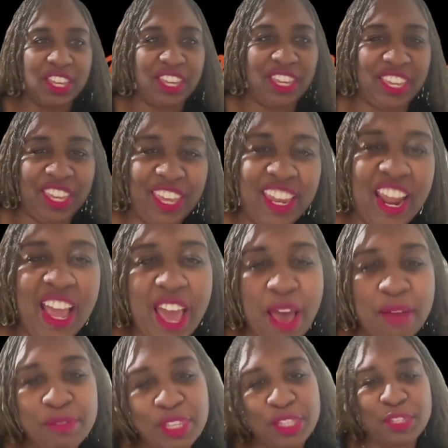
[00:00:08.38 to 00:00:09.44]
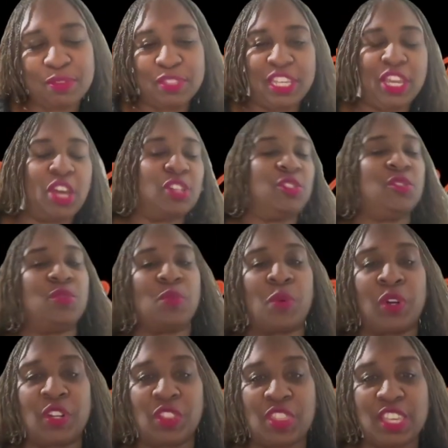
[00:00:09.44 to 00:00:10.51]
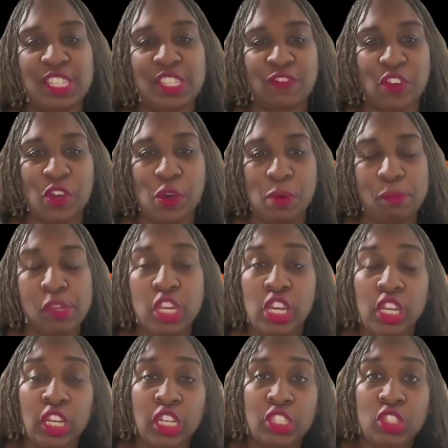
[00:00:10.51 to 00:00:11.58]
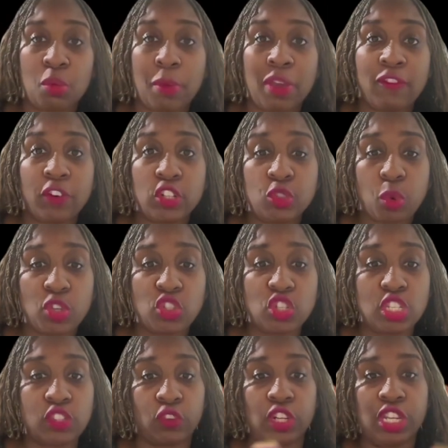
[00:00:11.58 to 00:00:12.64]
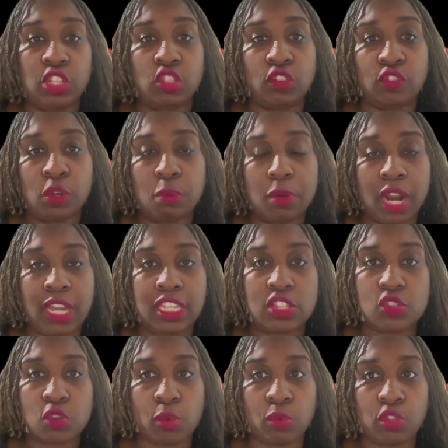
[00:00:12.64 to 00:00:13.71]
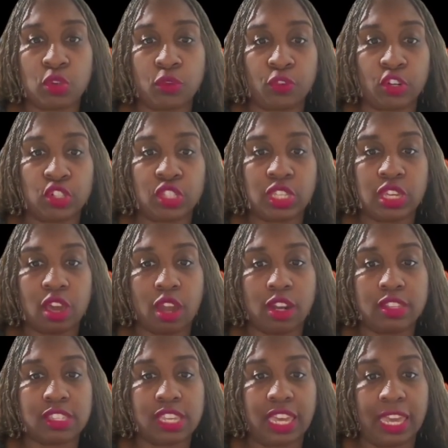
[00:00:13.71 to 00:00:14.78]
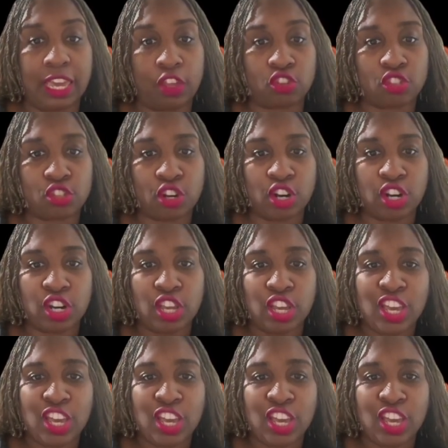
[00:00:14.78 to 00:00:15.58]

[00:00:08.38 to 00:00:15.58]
And I absolutely adored this film. So my first question is for each of you, but I can start with you first, Kiana, to answer.